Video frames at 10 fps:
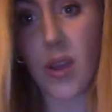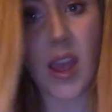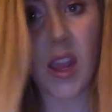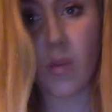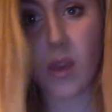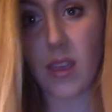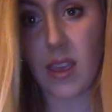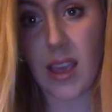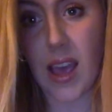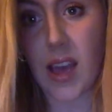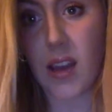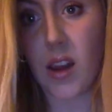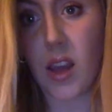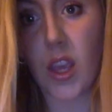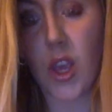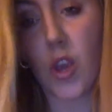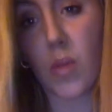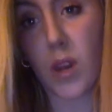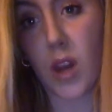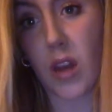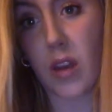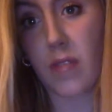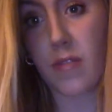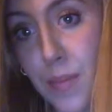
any way they can, like human life.